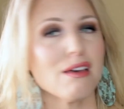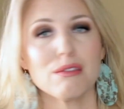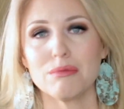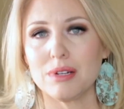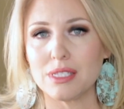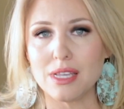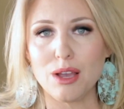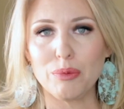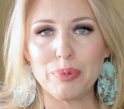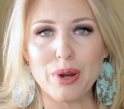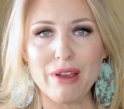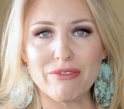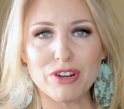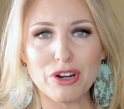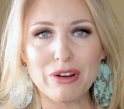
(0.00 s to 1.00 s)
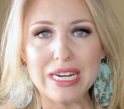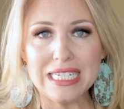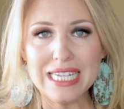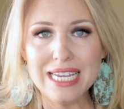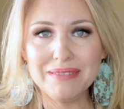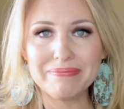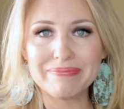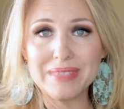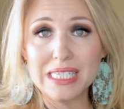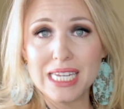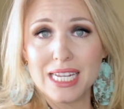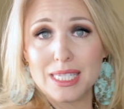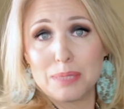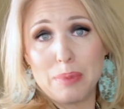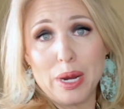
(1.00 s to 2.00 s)
Otherwise, I hope you're having a great day.
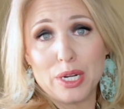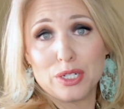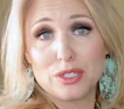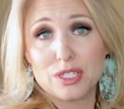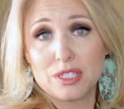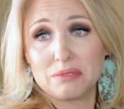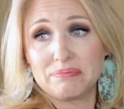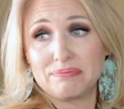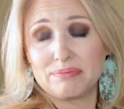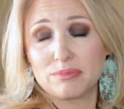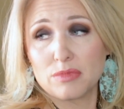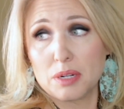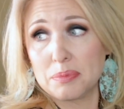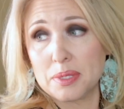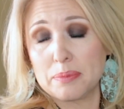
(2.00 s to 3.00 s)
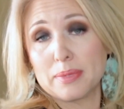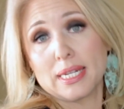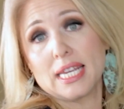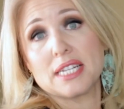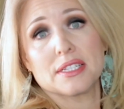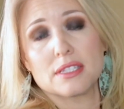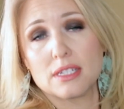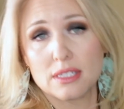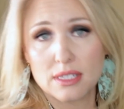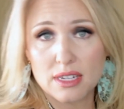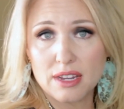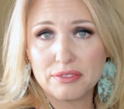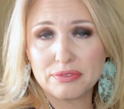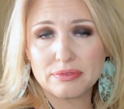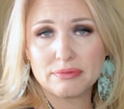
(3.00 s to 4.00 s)
Stay inspired to rub some bananas on
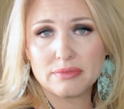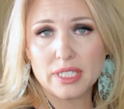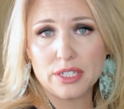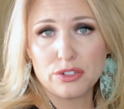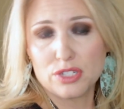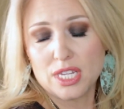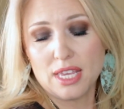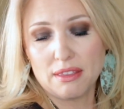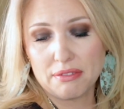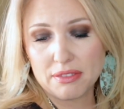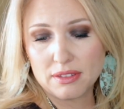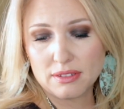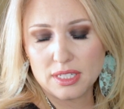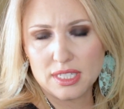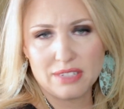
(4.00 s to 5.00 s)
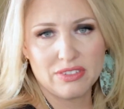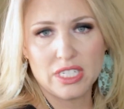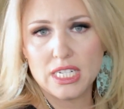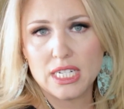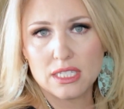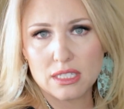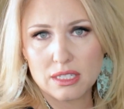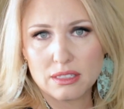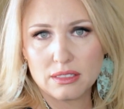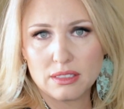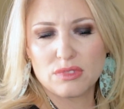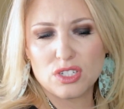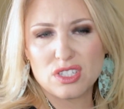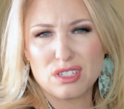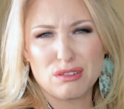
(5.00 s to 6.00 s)
stuff, like your teeth and DVDs.
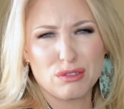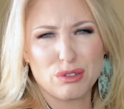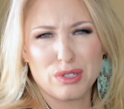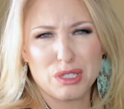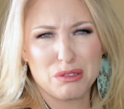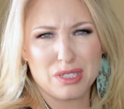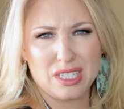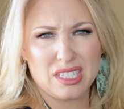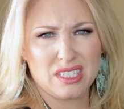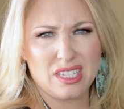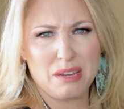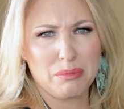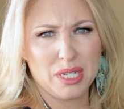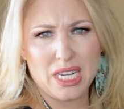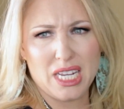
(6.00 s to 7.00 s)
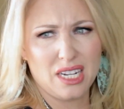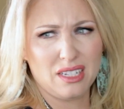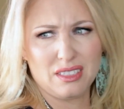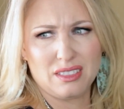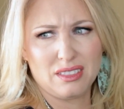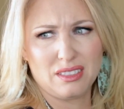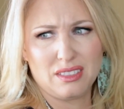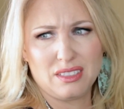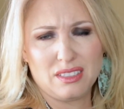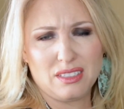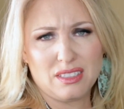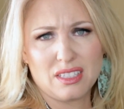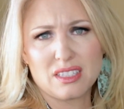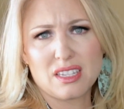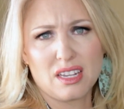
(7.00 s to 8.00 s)
Just don't do it using the same banana.
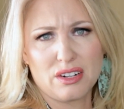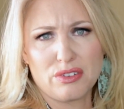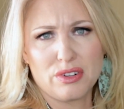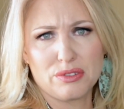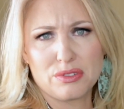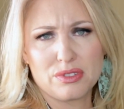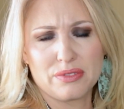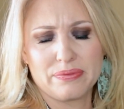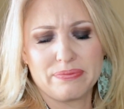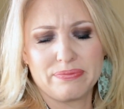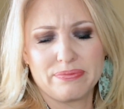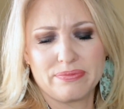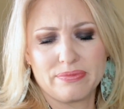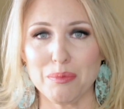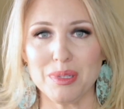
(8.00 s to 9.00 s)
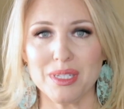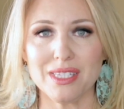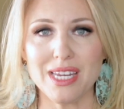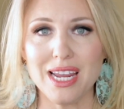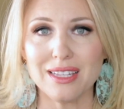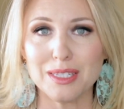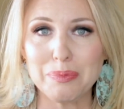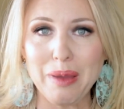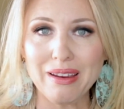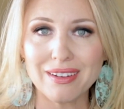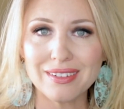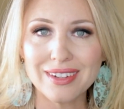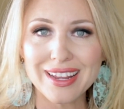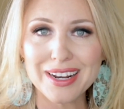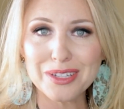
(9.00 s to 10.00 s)
That's kind of gross. But stay
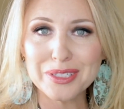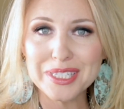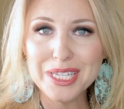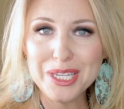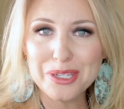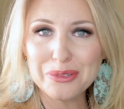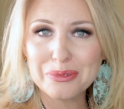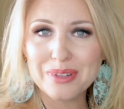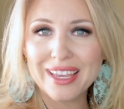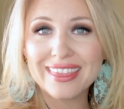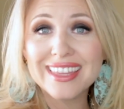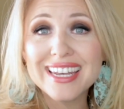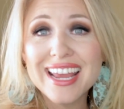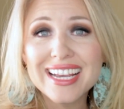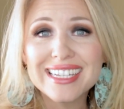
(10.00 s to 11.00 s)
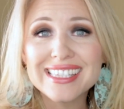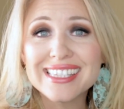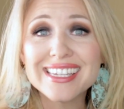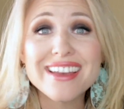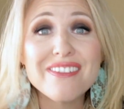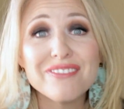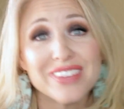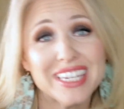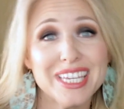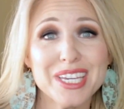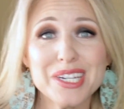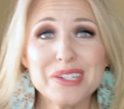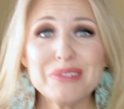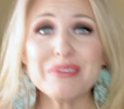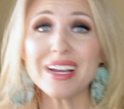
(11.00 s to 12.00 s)
inspired, and I'll see you in the next
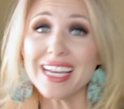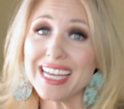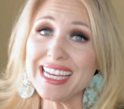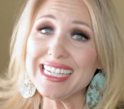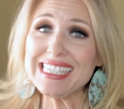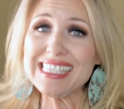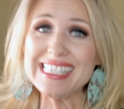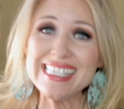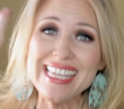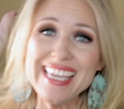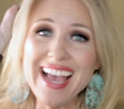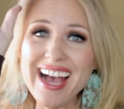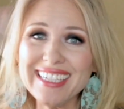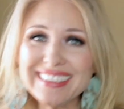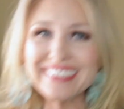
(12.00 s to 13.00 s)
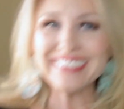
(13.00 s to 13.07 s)
video. See ya!